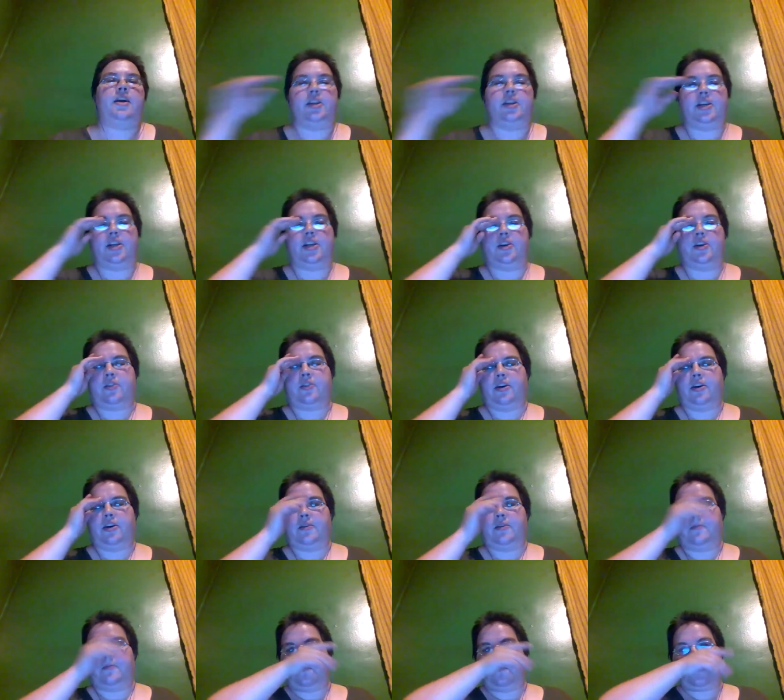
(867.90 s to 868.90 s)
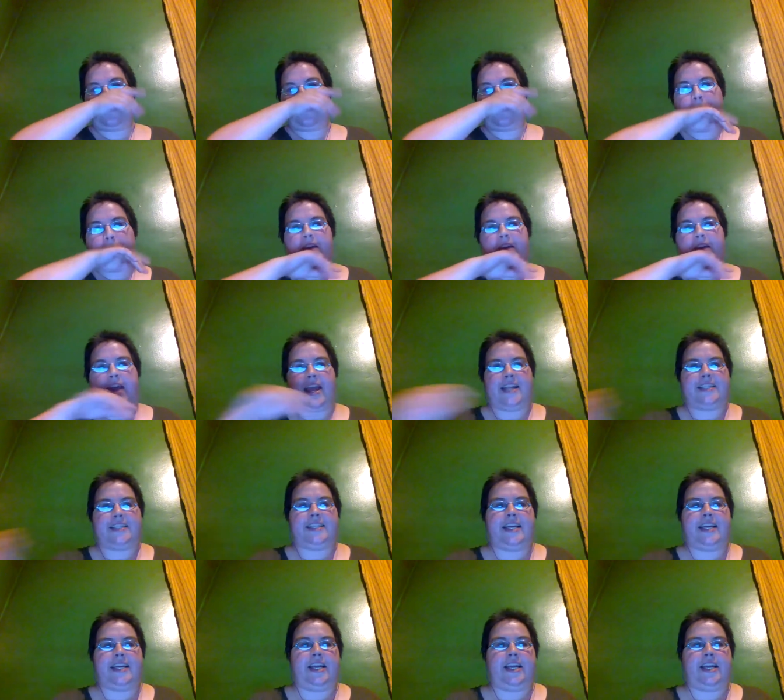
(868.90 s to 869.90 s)
near the
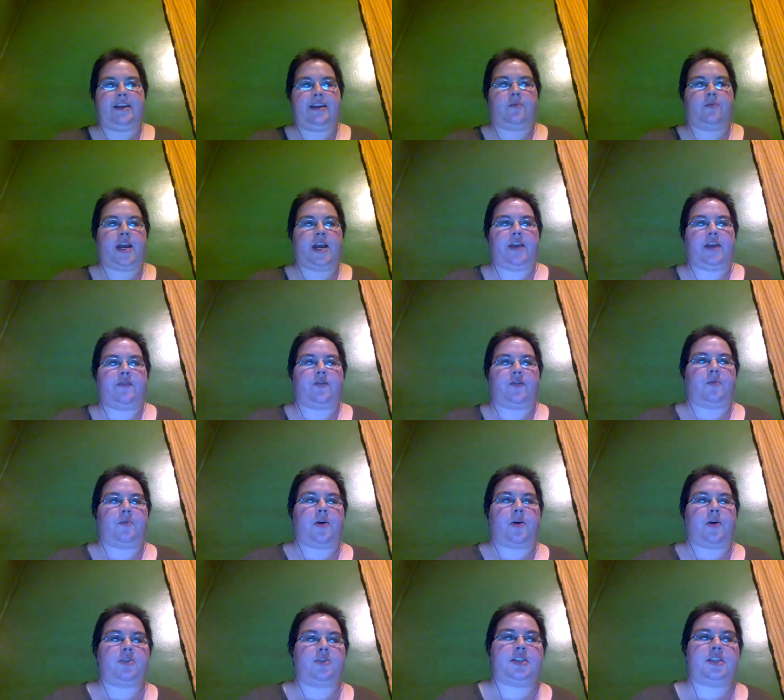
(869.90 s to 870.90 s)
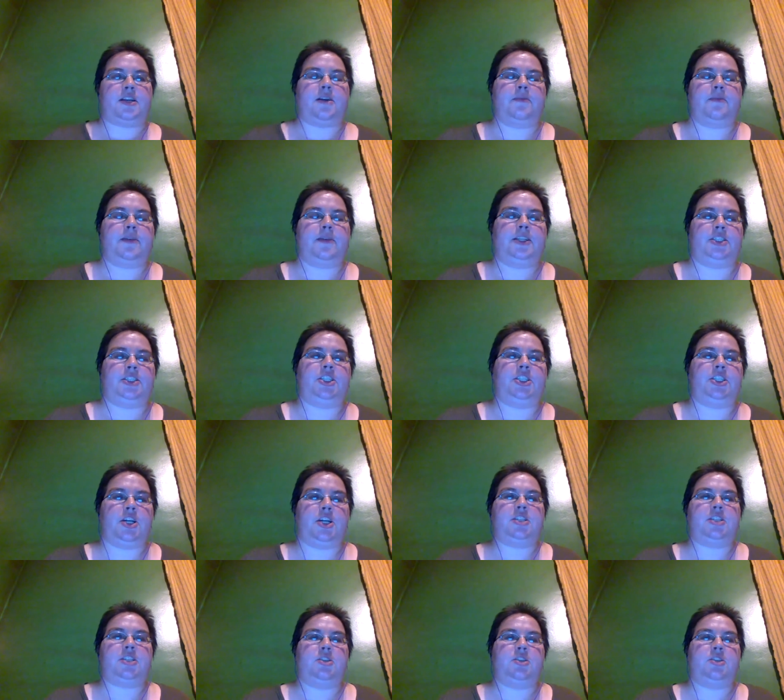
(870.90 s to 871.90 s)
18 and waiting for balls to come in. She
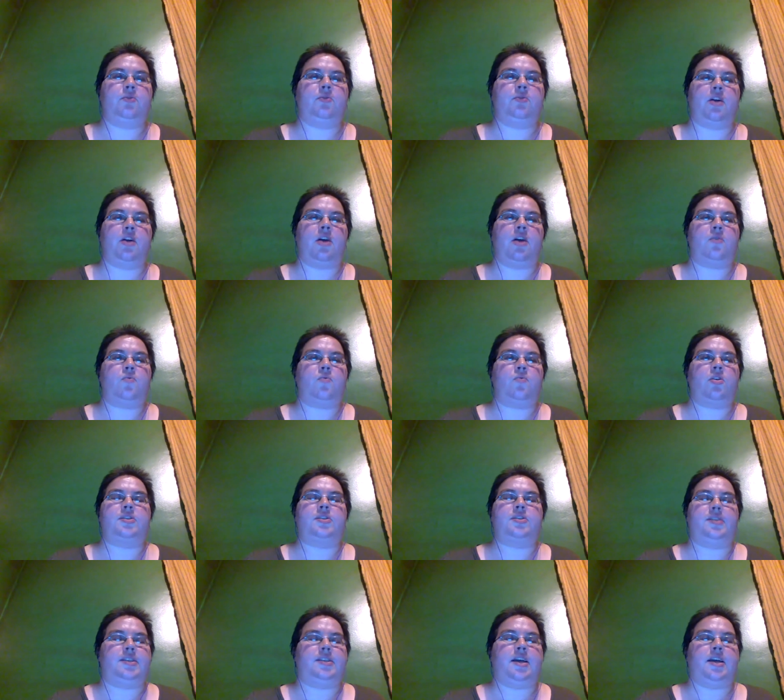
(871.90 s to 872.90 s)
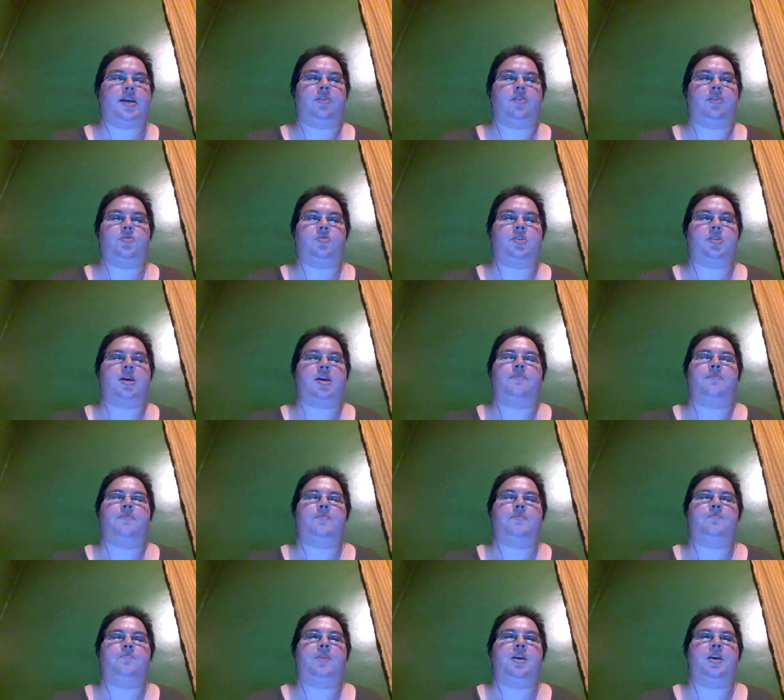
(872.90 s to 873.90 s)
does do a lot of work to set others up,
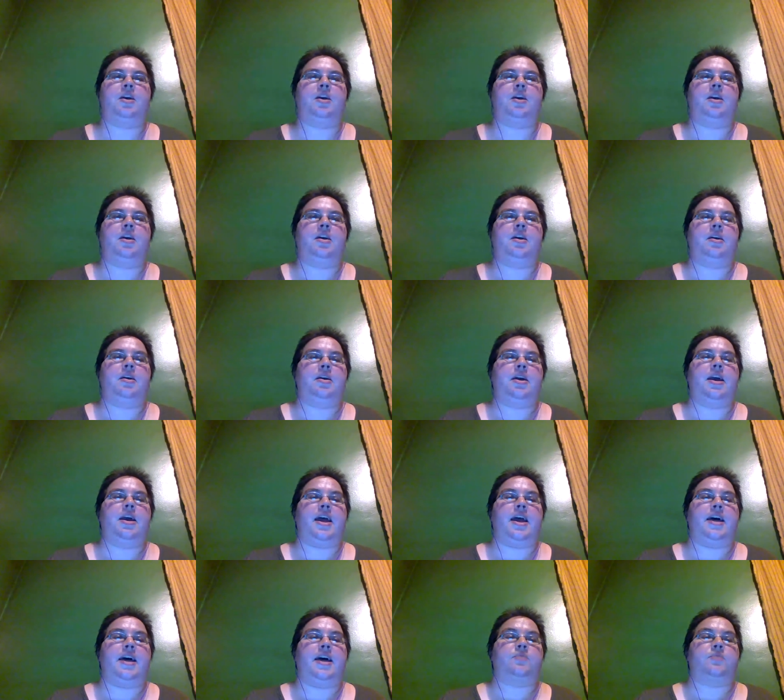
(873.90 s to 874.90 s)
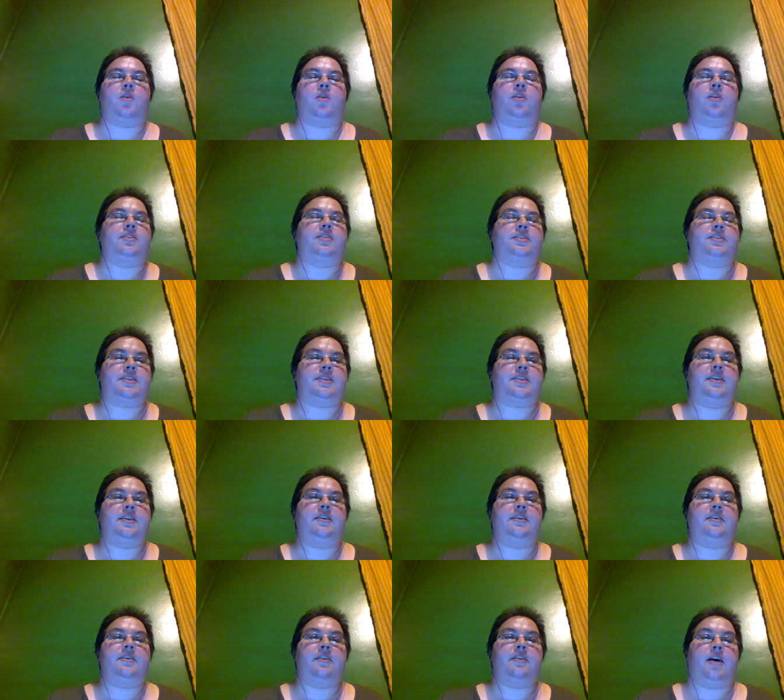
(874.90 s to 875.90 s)
as well as
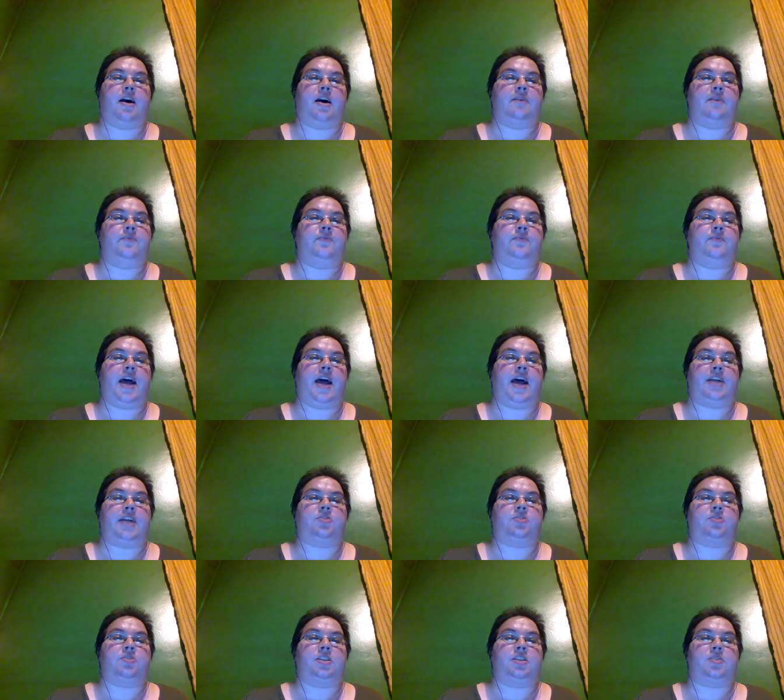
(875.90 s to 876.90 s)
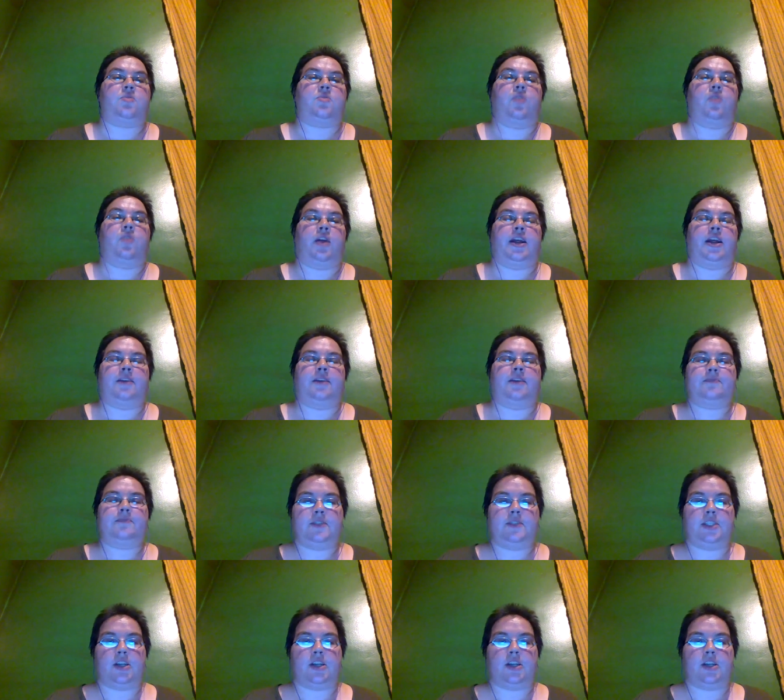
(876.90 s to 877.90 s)
uh, actually scoring.
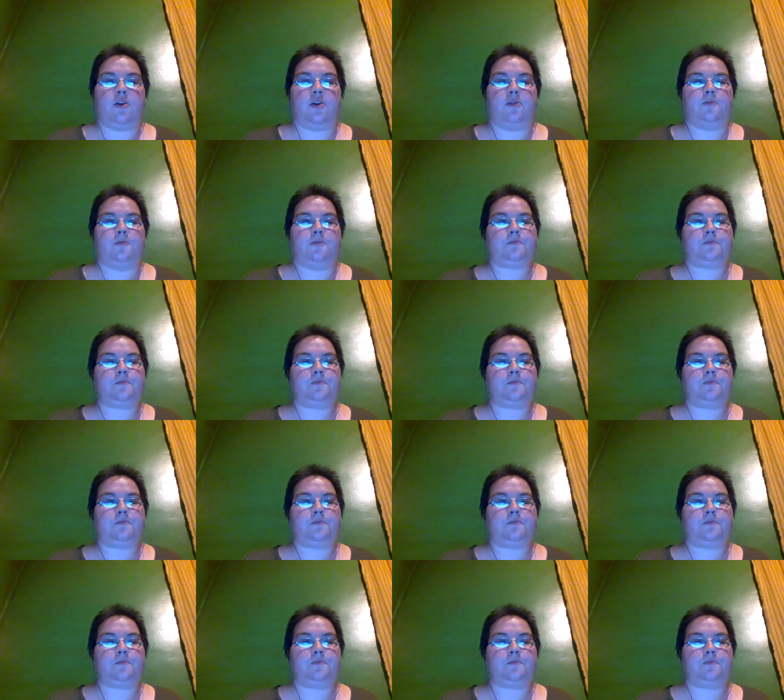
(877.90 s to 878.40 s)
So